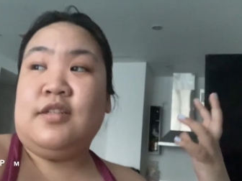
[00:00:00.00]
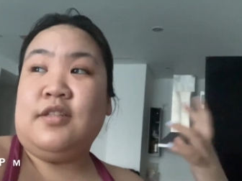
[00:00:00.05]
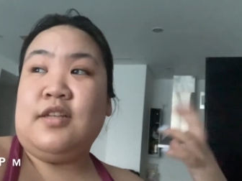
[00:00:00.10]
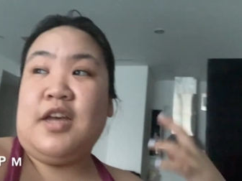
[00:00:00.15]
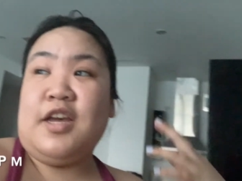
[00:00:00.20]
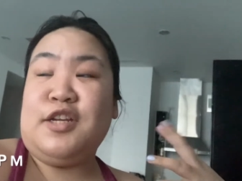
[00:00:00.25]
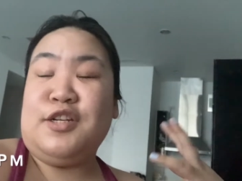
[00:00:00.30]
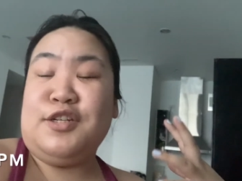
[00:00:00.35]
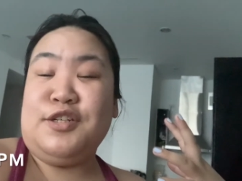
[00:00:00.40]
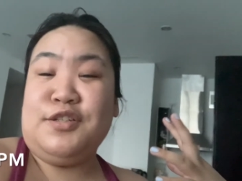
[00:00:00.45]

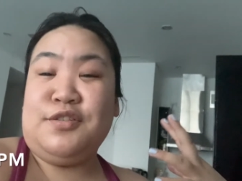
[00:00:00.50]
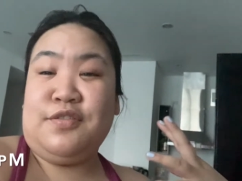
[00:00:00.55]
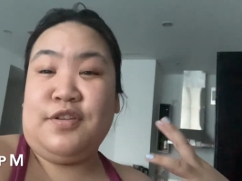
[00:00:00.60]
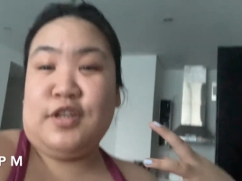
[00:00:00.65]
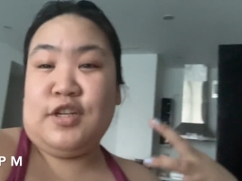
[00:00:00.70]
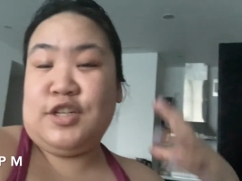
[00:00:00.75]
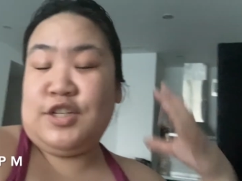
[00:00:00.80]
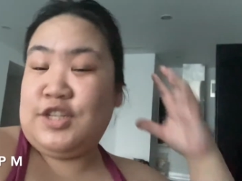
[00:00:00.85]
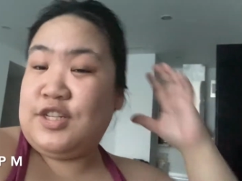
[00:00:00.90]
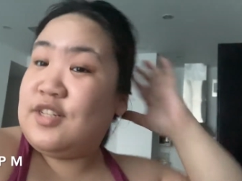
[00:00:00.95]
I just
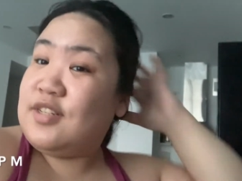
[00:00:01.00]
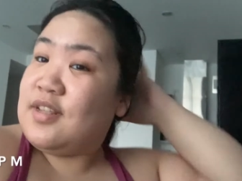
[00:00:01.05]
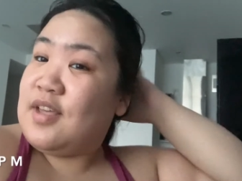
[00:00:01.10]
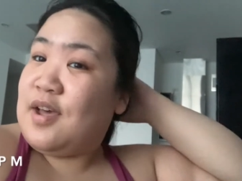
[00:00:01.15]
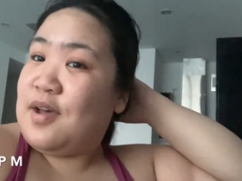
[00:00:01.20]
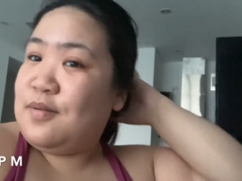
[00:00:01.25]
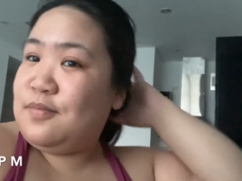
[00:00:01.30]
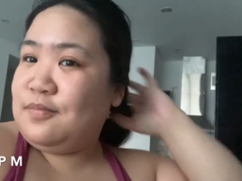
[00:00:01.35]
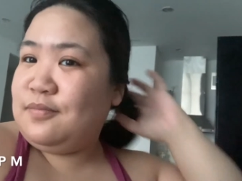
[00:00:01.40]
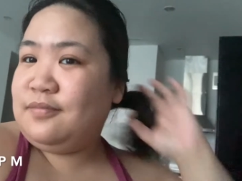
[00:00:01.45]
finished
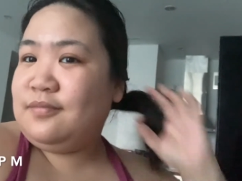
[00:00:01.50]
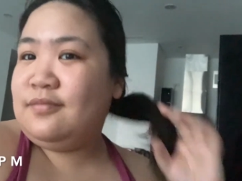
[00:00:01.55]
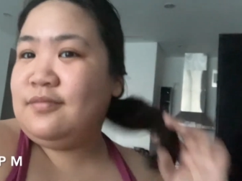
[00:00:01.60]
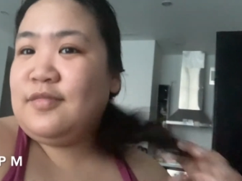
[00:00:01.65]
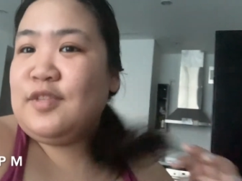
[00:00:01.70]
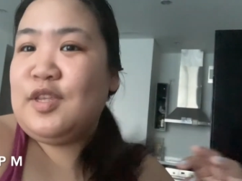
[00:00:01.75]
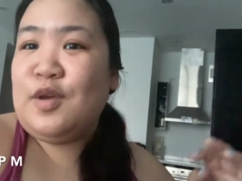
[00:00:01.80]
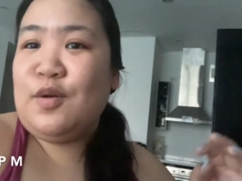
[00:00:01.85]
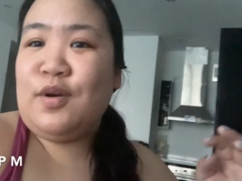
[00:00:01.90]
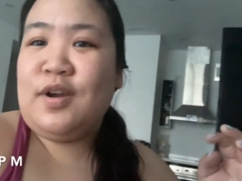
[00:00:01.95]

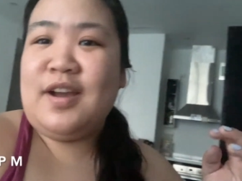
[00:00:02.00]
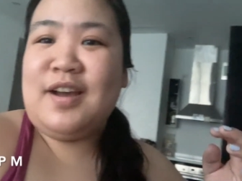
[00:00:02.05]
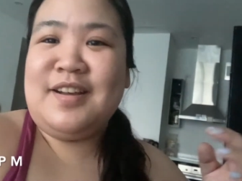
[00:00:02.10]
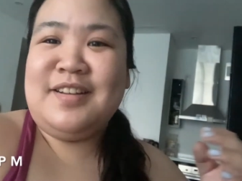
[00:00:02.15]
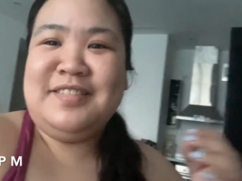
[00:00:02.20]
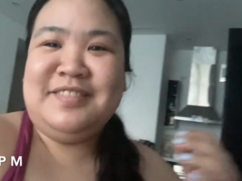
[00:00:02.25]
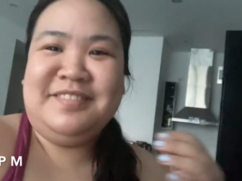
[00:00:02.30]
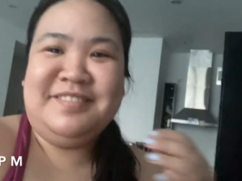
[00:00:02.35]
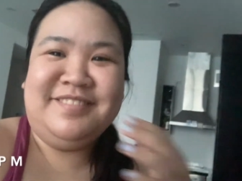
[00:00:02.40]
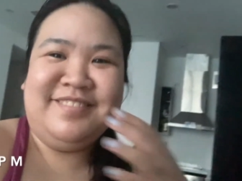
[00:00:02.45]
yoga,
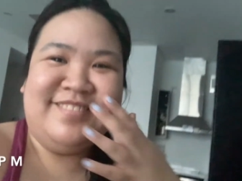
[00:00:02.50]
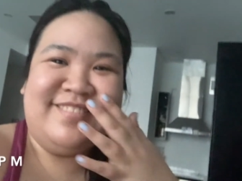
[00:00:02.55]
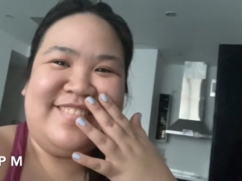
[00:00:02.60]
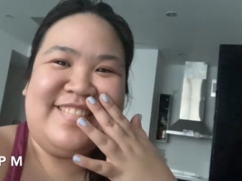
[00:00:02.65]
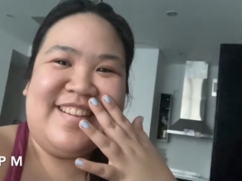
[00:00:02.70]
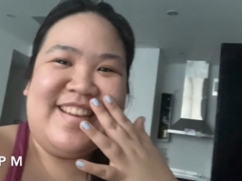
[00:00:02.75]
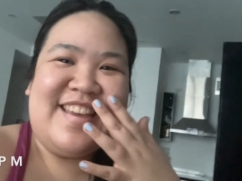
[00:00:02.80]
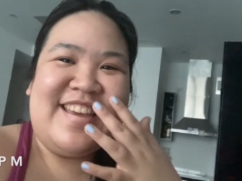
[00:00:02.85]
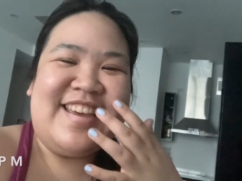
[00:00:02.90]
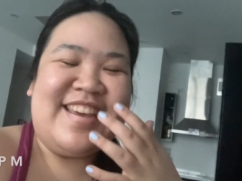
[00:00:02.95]

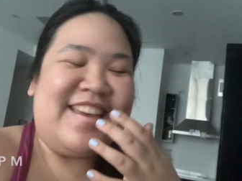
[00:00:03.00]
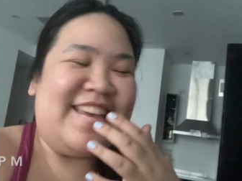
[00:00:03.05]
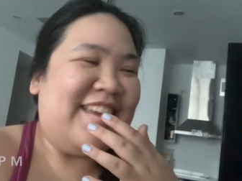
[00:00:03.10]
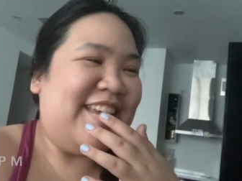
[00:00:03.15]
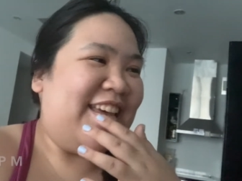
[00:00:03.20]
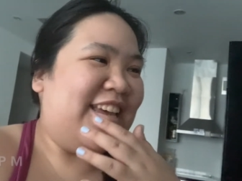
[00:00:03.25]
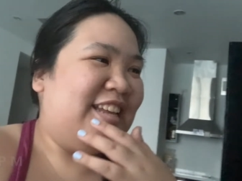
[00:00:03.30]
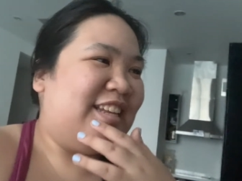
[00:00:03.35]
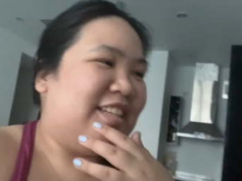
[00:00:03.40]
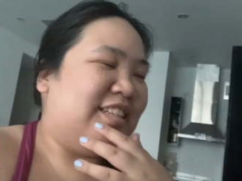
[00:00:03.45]

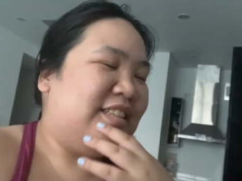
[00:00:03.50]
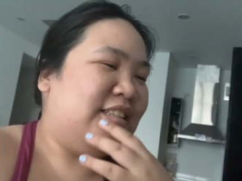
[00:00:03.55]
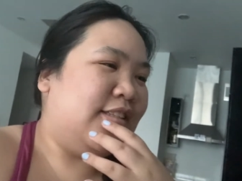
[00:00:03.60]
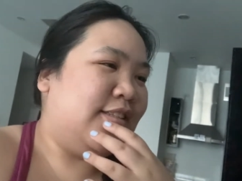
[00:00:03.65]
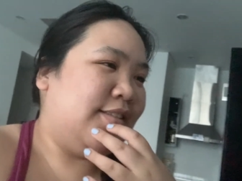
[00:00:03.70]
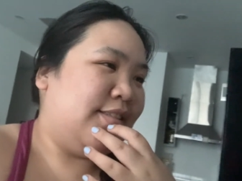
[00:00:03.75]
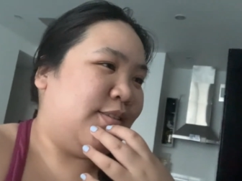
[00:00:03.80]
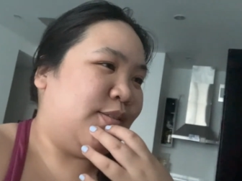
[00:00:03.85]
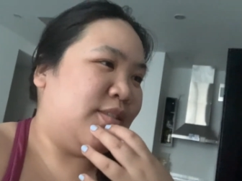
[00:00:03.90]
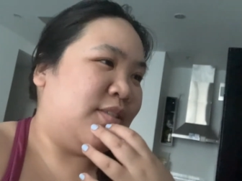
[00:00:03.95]
and
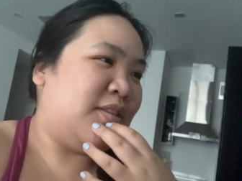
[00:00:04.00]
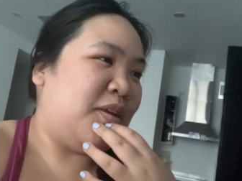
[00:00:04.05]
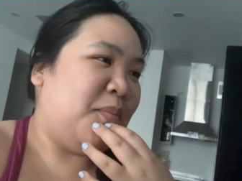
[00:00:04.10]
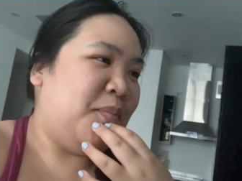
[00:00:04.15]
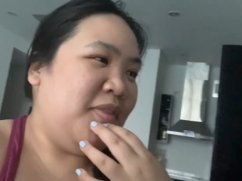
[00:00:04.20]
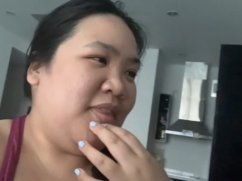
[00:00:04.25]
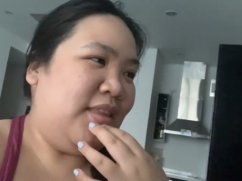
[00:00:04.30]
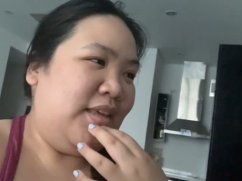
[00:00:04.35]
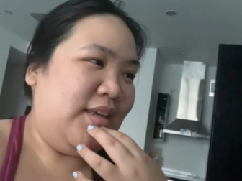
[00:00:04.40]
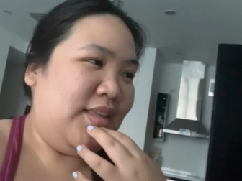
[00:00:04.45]

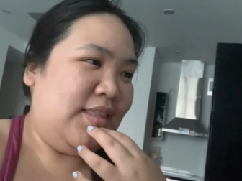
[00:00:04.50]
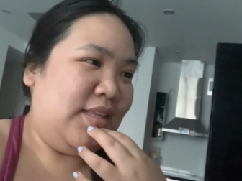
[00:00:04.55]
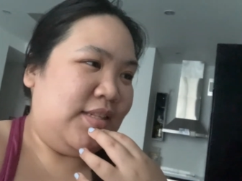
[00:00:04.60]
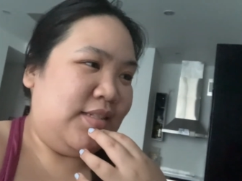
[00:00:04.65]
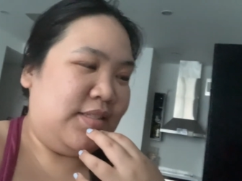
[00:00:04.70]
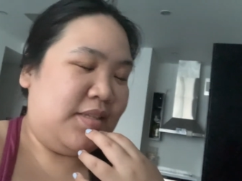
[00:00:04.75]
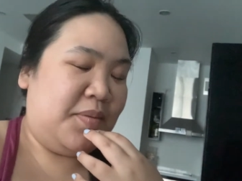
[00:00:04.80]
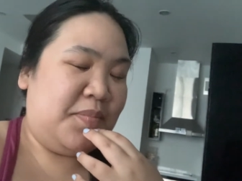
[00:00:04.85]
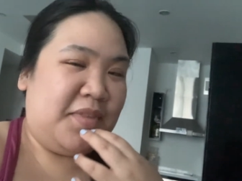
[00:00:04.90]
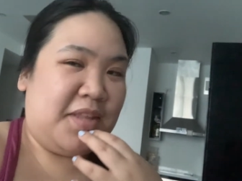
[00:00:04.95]
something
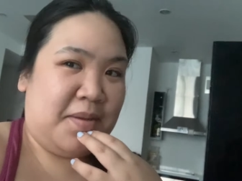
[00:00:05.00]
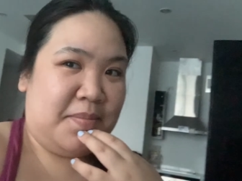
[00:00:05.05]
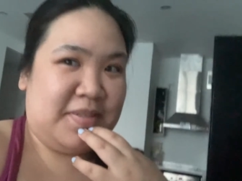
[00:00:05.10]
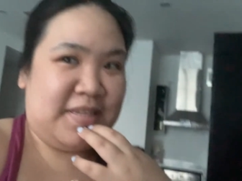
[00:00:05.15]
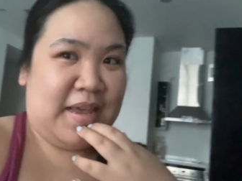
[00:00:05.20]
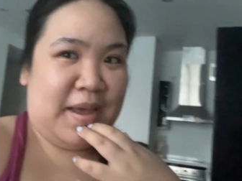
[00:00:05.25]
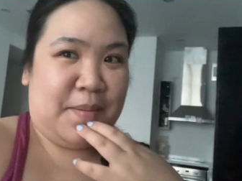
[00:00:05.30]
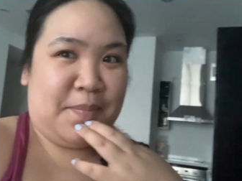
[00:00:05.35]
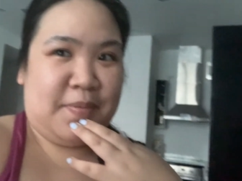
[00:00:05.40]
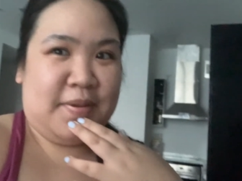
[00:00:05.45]
that sometimes
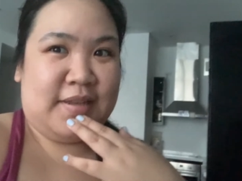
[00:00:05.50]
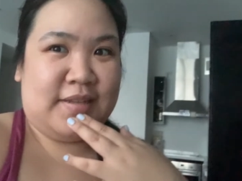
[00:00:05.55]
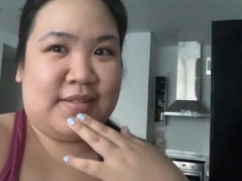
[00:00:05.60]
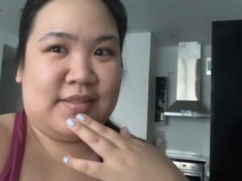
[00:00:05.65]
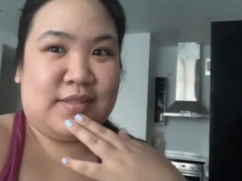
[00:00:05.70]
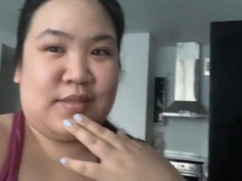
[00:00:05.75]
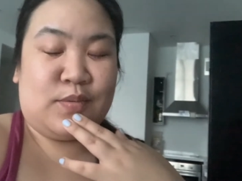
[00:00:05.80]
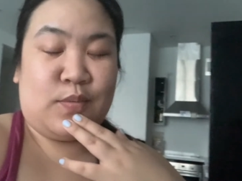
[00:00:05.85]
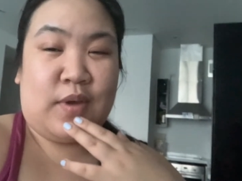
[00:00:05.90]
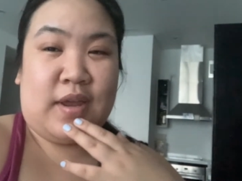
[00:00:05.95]

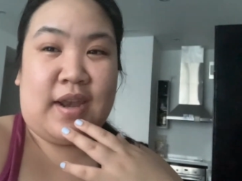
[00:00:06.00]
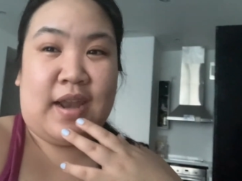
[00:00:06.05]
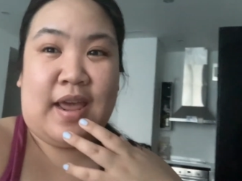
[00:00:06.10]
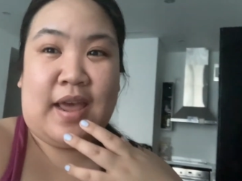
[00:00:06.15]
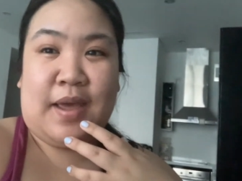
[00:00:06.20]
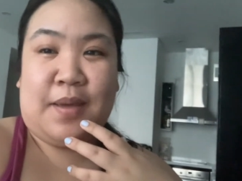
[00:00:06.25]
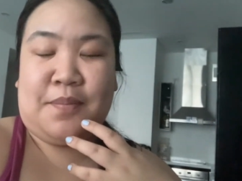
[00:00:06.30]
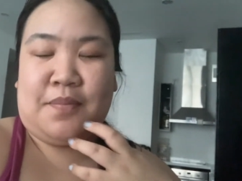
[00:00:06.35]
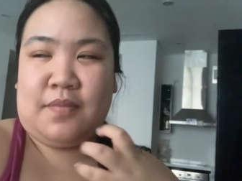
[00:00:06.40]
happens when I